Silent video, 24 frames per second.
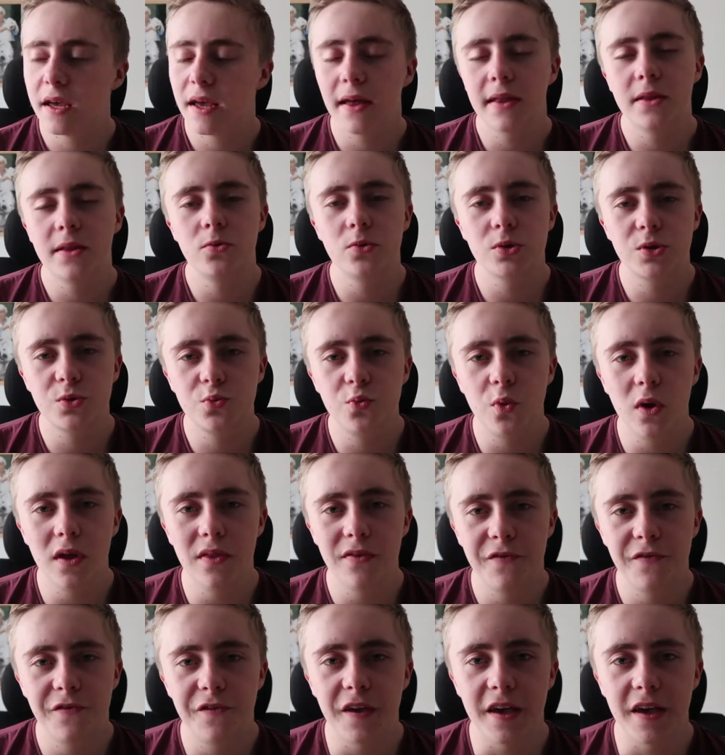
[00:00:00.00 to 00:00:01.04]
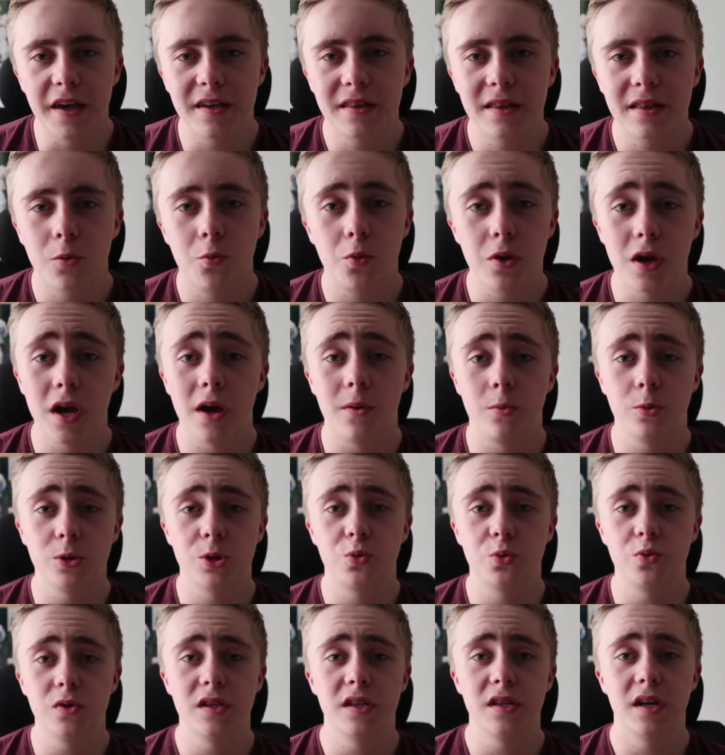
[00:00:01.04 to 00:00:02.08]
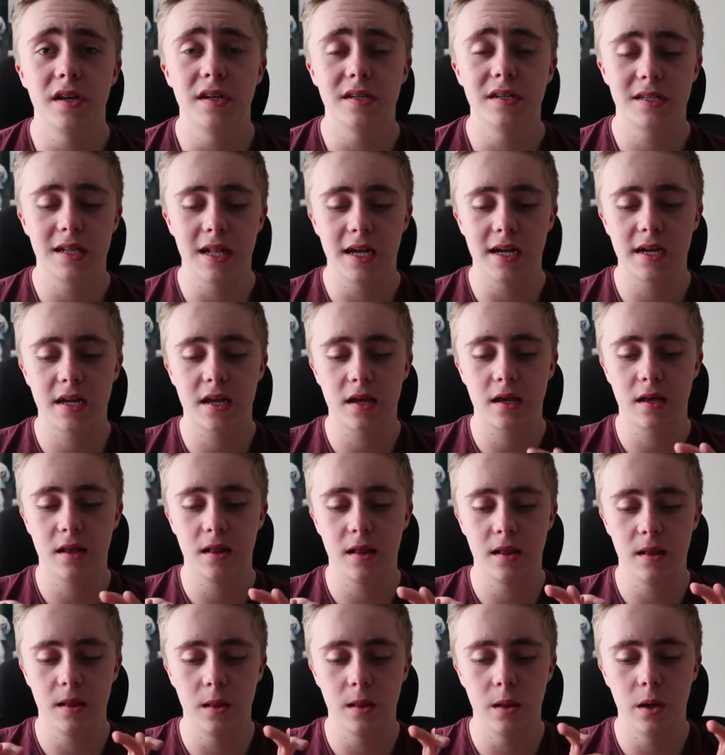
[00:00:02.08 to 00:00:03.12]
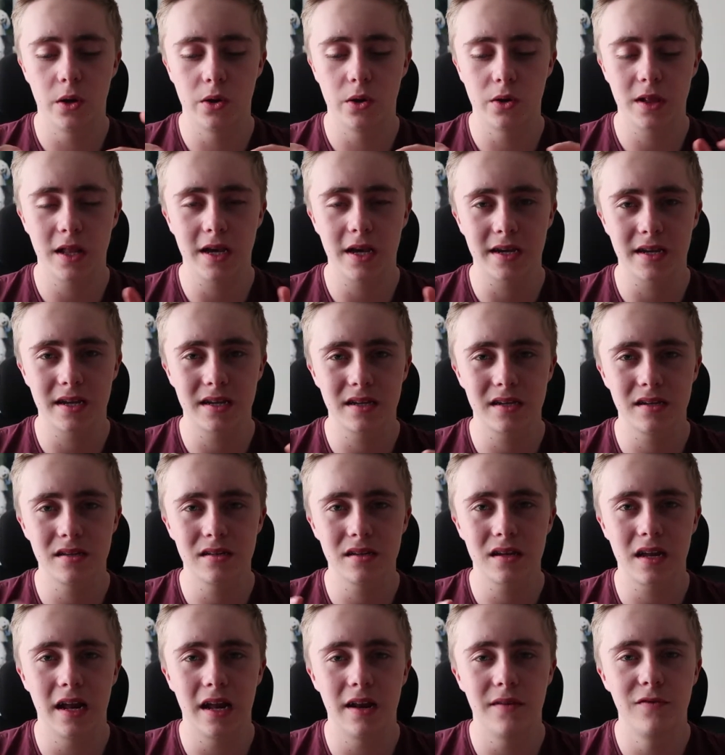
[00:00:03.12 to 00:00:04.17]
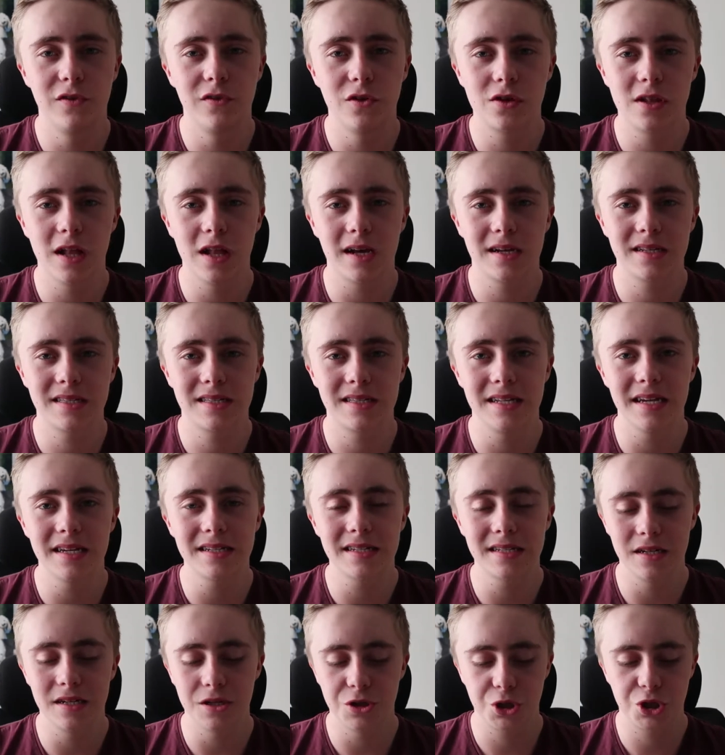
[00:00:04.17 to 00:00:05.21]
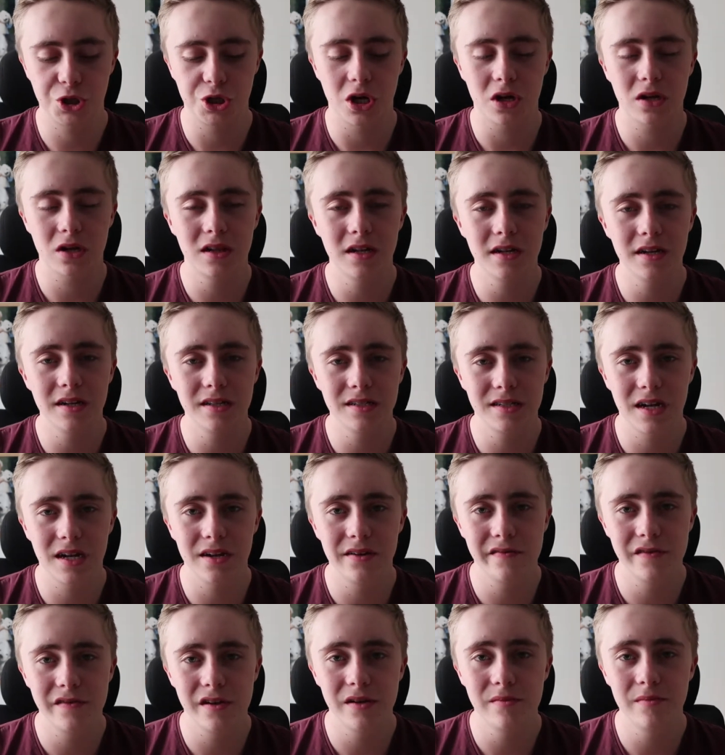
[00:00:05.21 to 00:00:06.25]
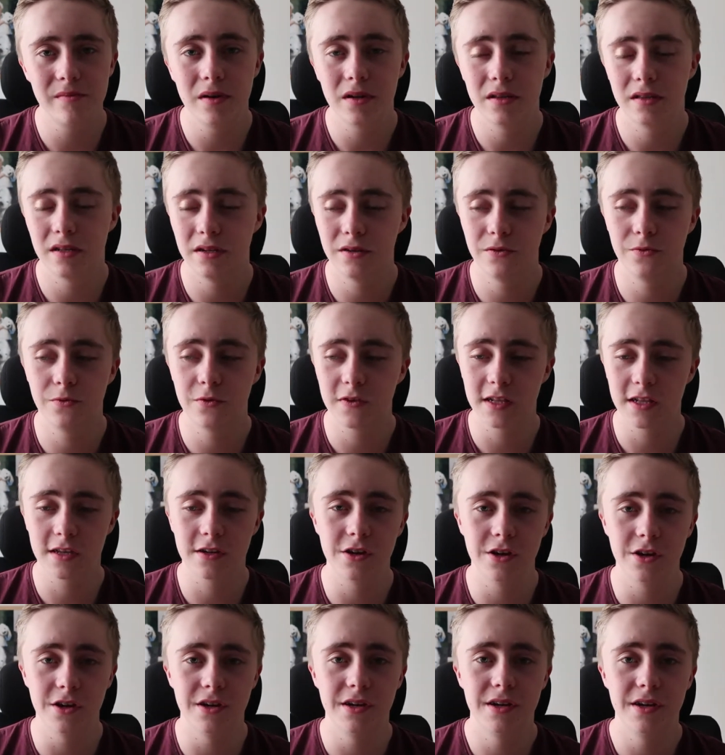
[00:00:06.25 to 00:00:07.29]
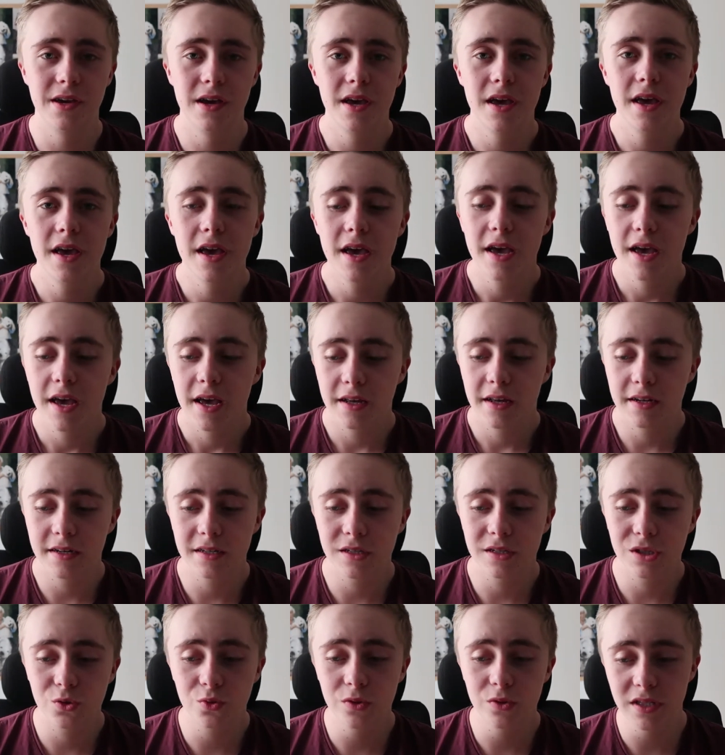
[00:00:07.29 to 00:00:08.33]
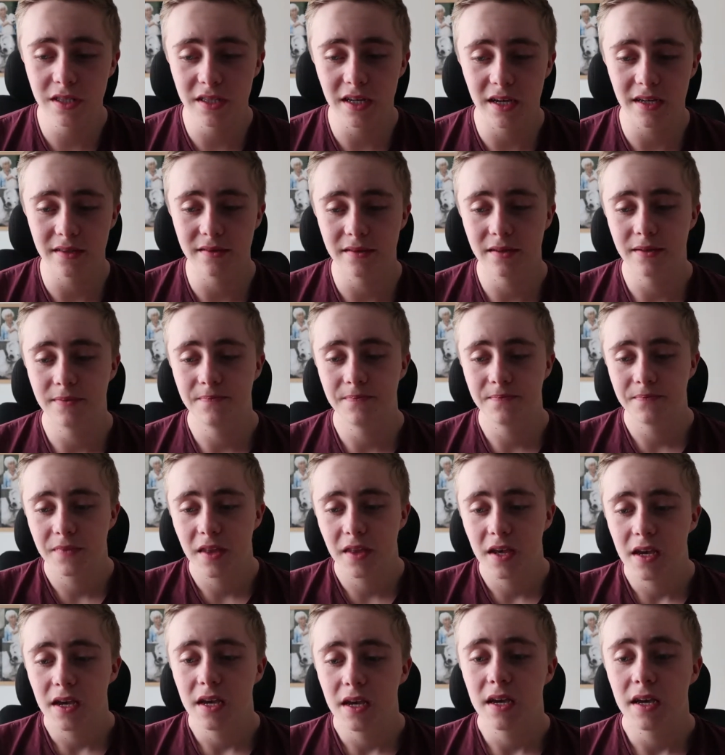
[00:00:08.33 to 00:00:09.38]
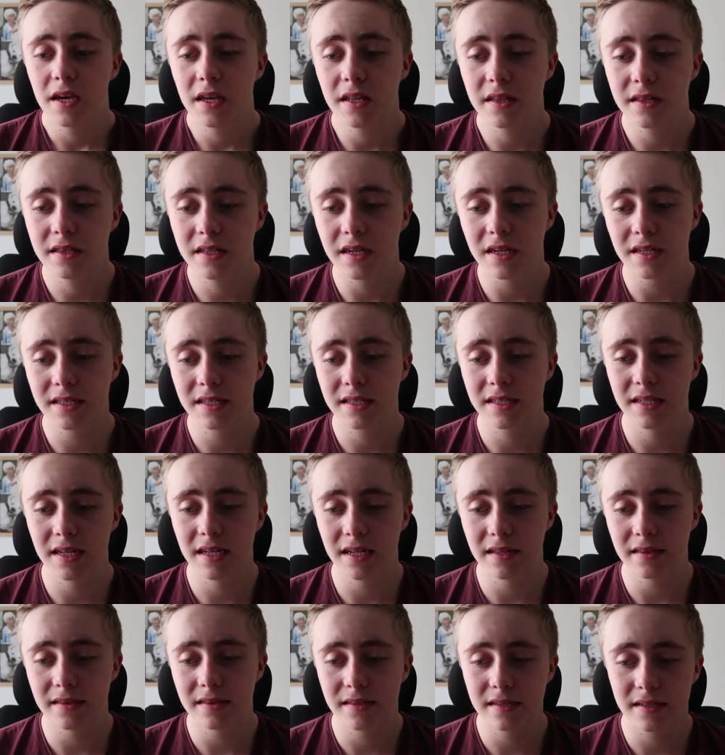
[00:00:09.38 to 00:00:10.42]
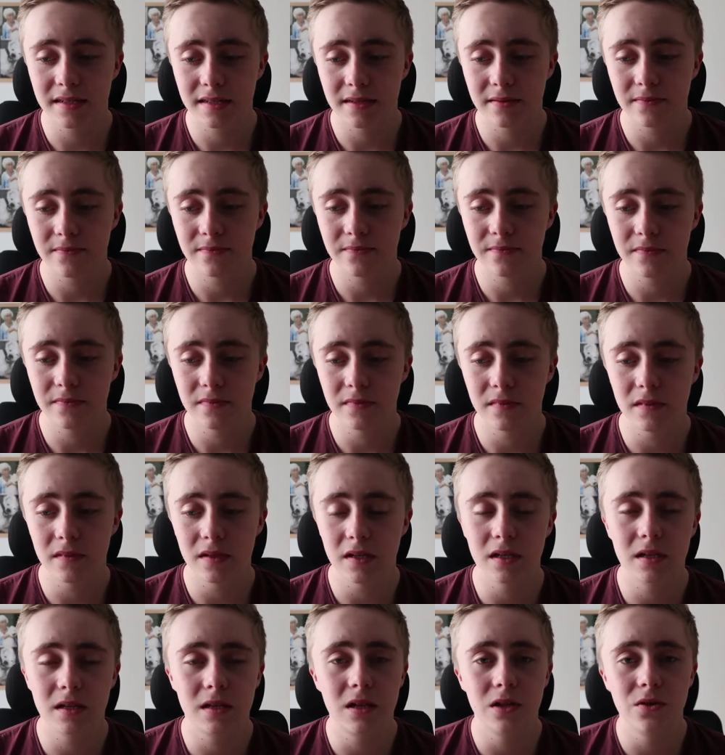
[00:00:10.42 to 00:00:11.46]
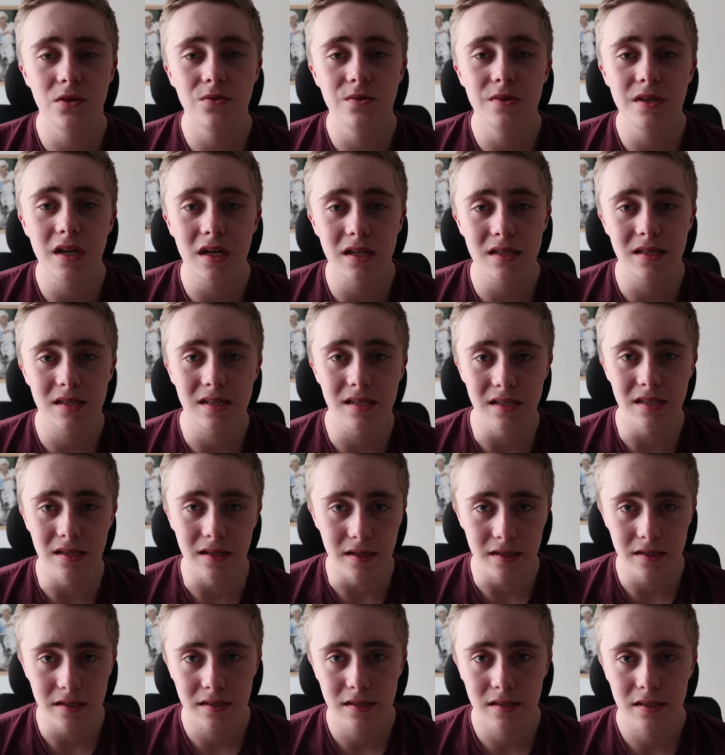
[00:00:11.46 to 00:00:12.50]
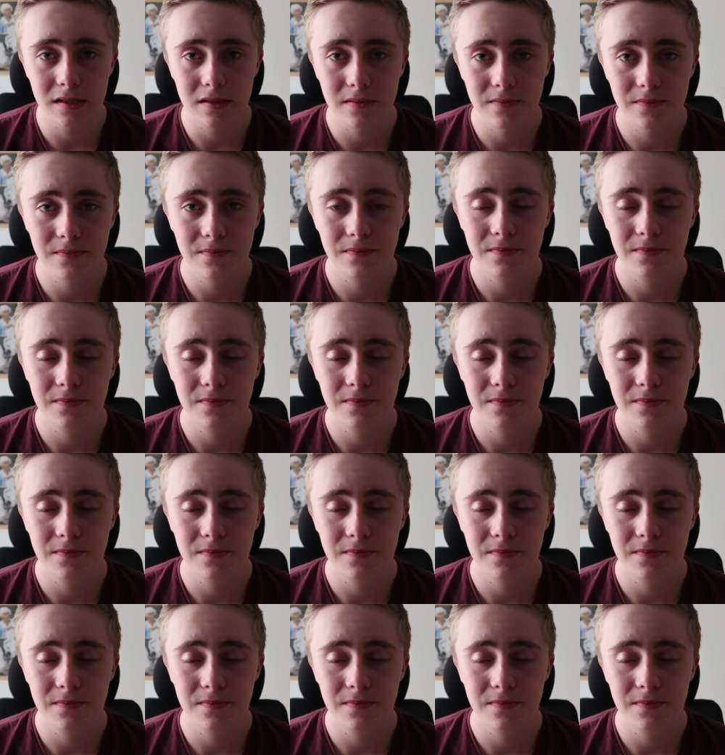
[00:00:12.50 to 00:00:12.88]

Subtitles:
And there was one thing that we have in Sweden, it's like long, like kind of look like sticks, and the chocolate inside of them, they're really good. And in Sweden, it doesn't include nuts in this.